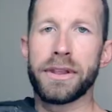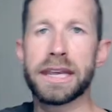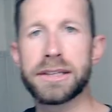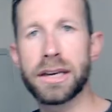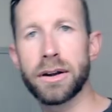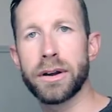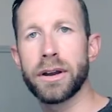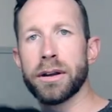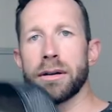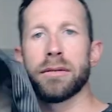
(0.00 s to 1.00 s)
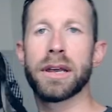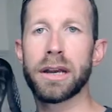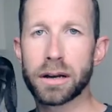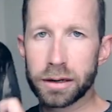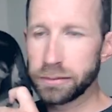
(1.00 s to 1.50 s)
On the interior
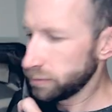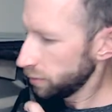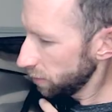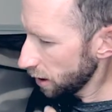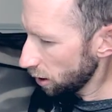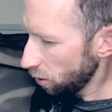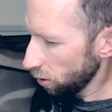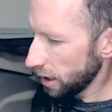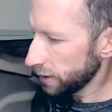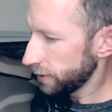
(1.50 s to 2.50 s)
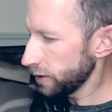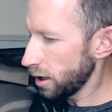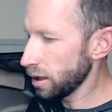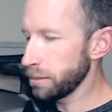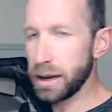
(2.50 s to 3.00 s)
here, not a whole lot to
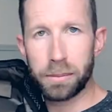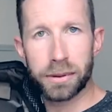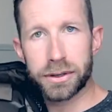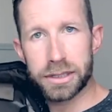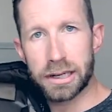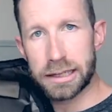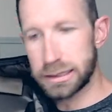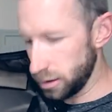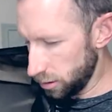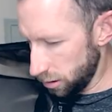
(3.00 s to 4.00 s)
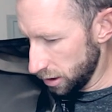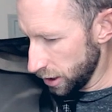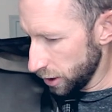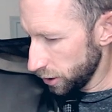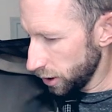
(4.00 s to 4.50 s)
talk about, but there's a nice little
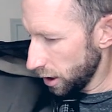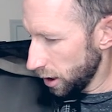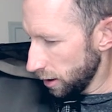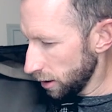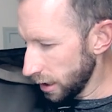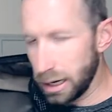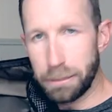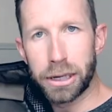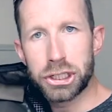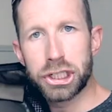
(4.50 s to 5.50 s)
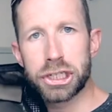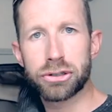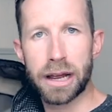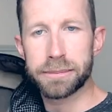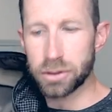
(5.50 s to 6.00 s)
kind of bungee
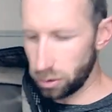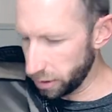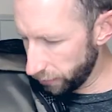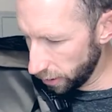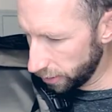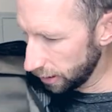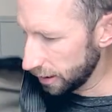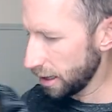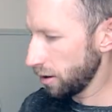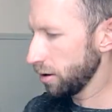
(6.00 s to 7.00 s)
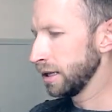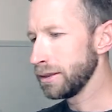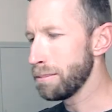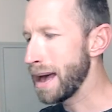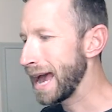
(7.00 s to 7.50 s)
strap to hold everything down.
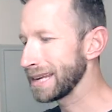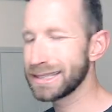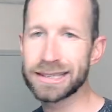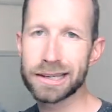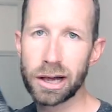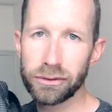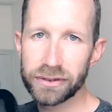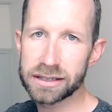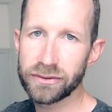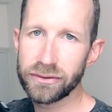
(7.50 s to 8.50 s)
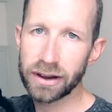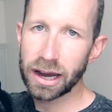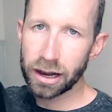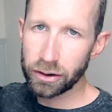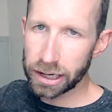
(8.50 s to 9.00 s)
The bag itself is
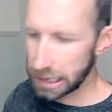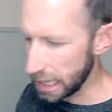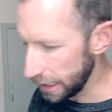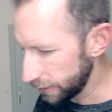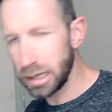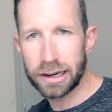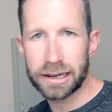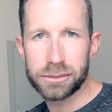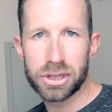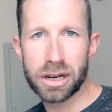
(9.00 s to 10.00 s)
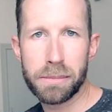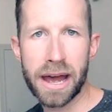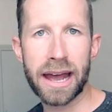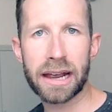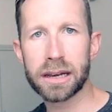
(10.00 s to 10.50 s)
very light. A lot of times you get a
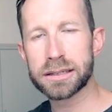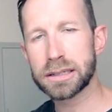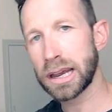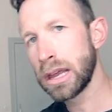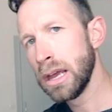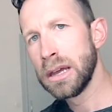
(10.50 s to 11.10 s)
bag and it's like,